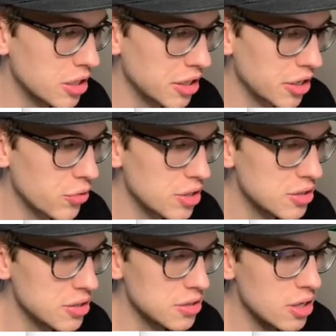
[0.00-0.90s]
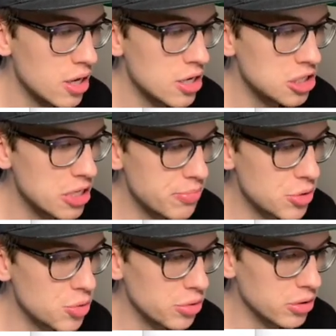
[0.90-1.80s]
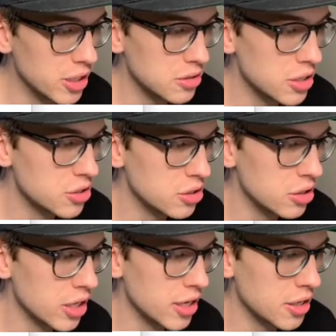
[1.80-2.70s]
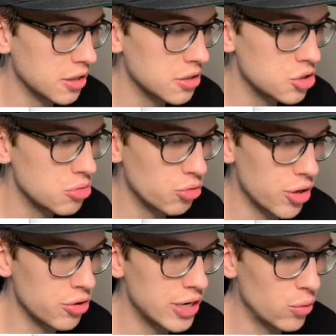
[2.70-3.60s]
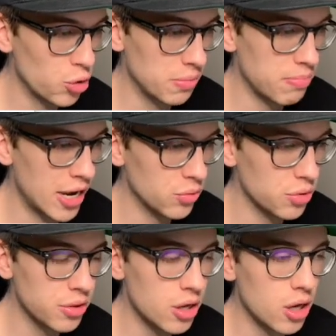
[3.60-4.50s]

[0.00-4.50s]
It increases CPU utilization and consumes greater network bandwidth.